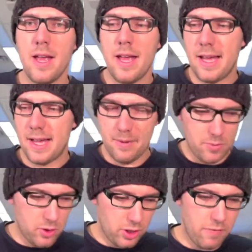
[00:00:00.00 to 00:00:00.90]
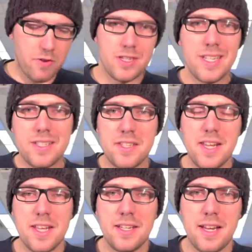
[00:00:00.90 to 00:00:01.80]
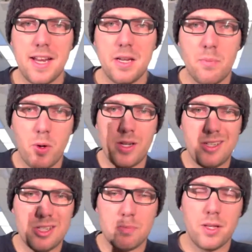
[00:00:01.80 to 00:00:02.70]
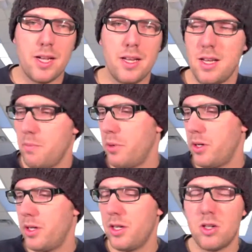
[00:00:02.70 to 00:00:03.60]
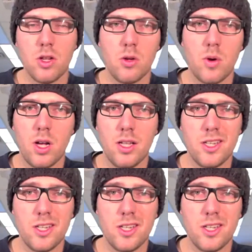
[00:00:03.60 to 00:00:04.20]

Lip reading: You're looking for DC in at any point. You just plug it in, put it into the wall.